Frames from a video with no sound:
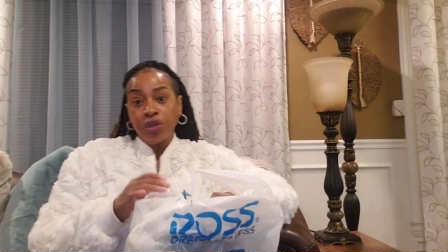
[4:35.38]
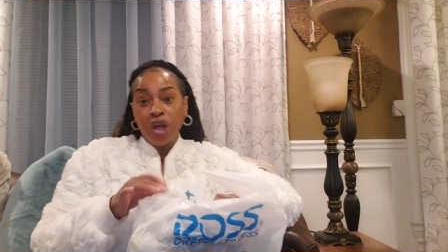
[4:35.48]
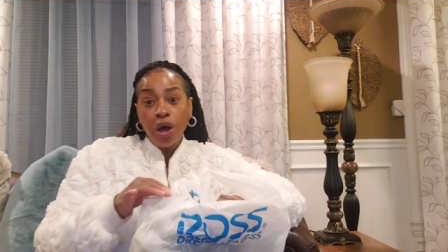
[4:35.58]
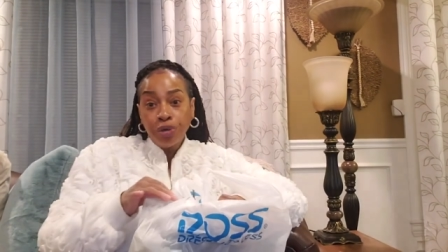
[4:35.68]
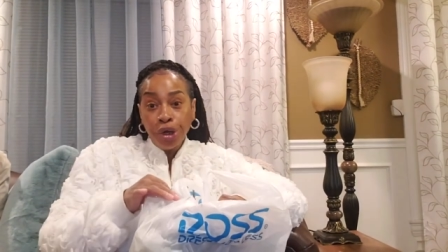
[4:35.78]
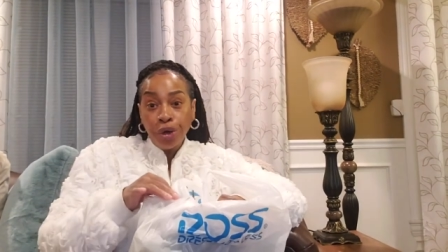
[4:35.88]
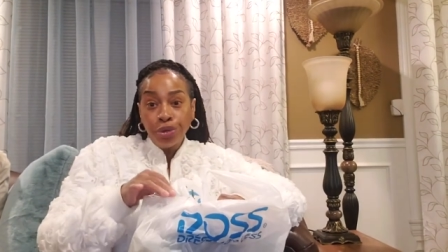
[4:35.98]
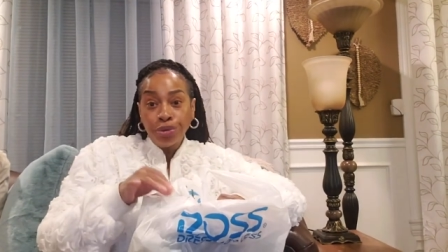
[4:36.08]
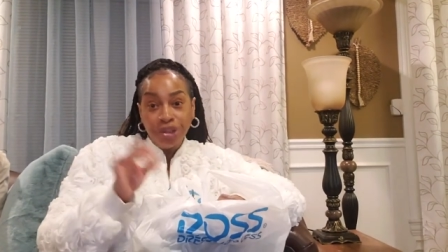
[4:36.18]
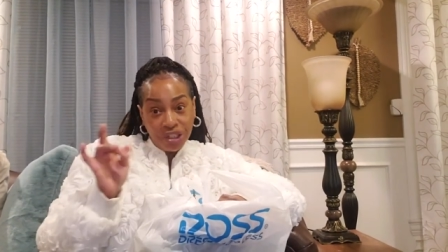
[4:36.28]
y'all
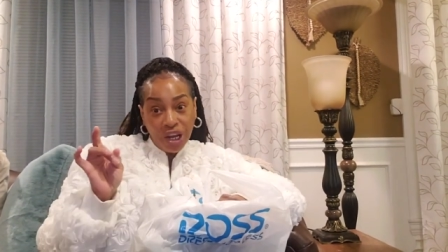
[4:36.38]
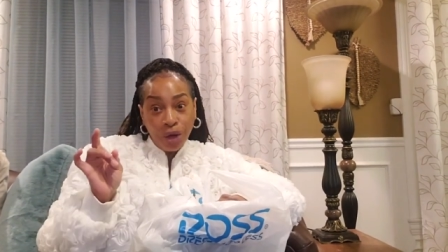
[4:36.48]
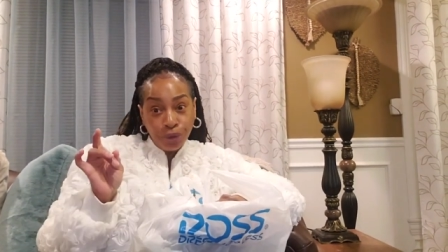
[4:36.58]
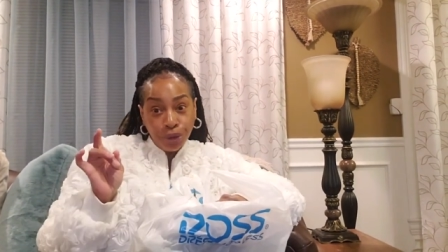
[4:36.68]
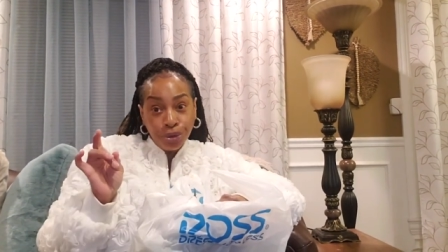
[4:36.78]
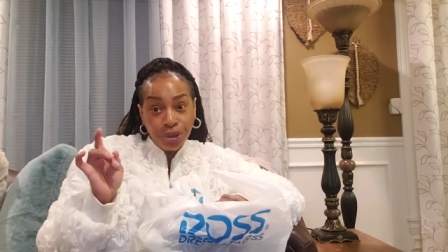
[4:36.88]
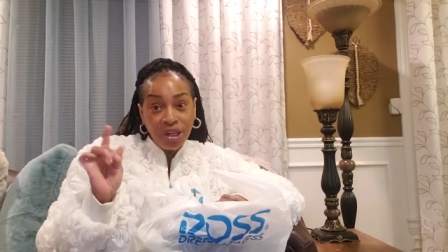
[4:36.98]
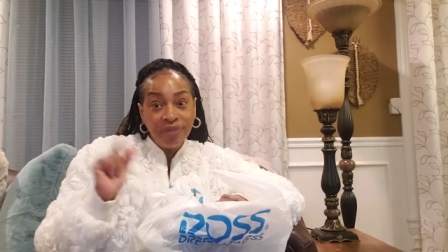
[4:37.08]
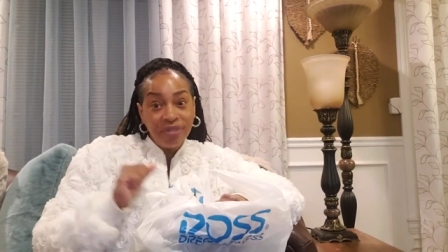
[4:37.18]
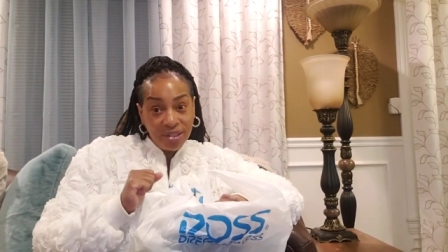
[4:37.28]
know Discount
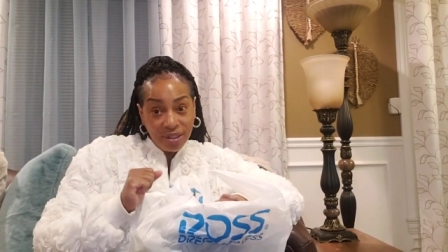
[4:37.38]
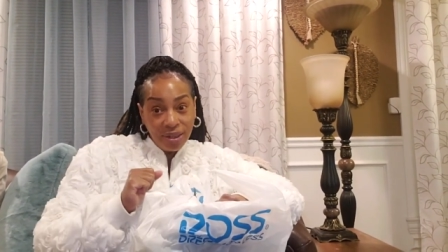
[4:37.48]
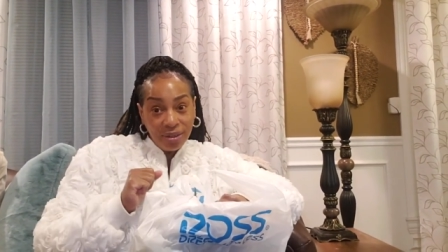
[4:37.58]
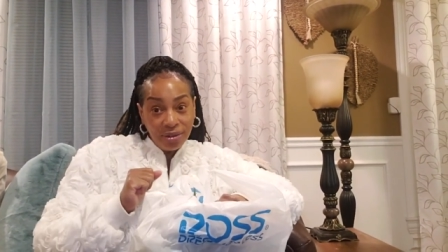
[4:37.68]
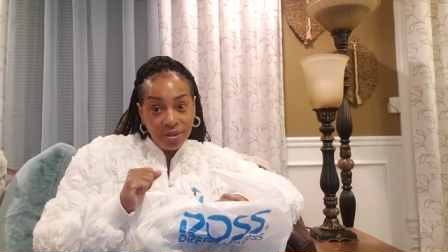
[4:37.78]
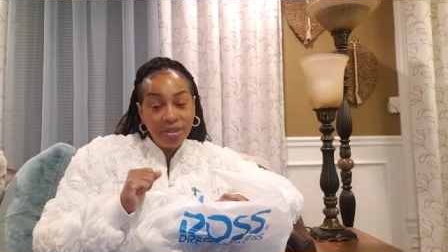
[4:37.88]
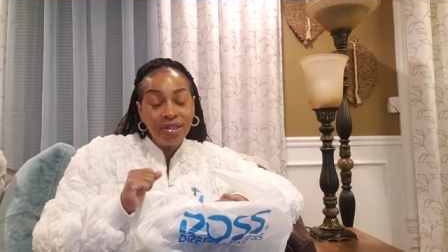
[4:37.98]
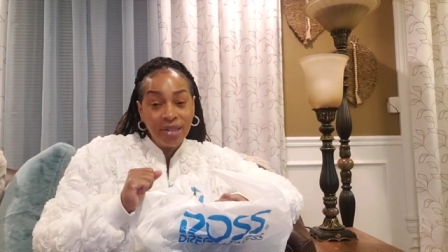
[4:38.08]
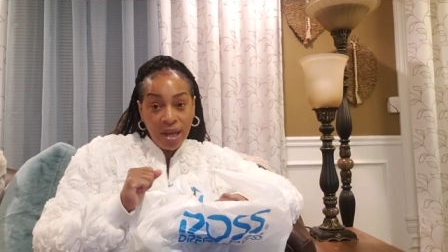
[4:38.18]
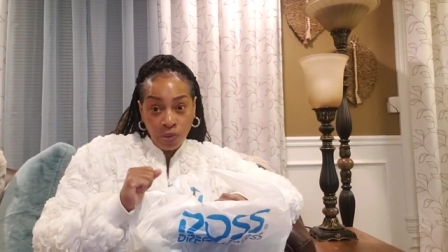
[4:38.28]
Tuesday for seniors
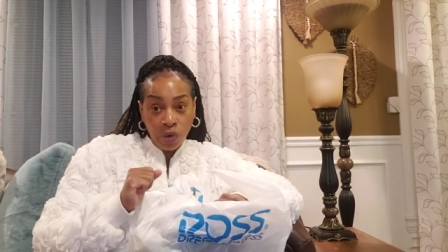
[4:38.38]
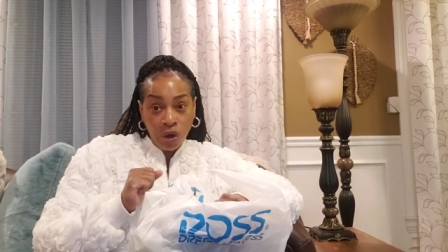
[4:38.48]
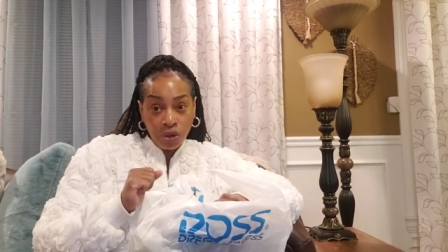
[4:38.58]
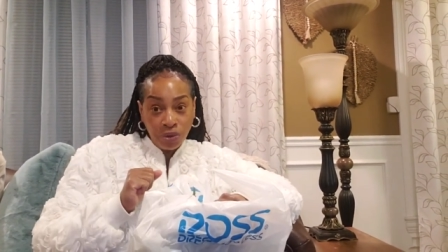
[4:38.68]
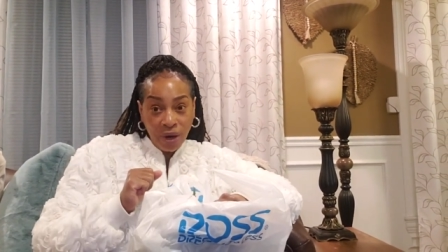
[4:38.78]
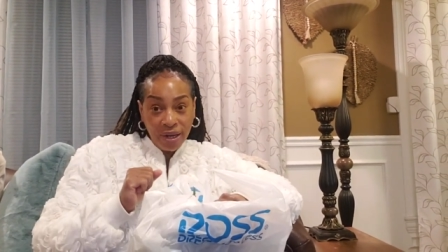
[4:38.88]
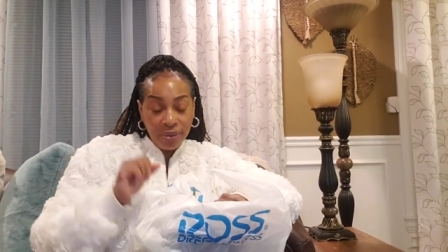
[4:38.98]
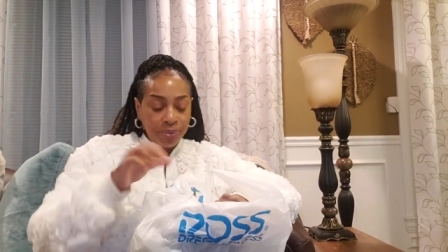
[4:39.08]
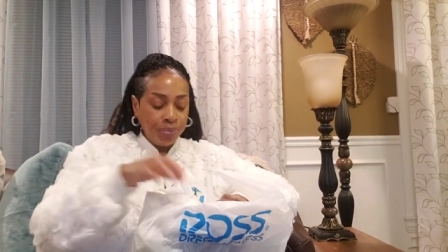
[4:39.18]
is at Ross, right?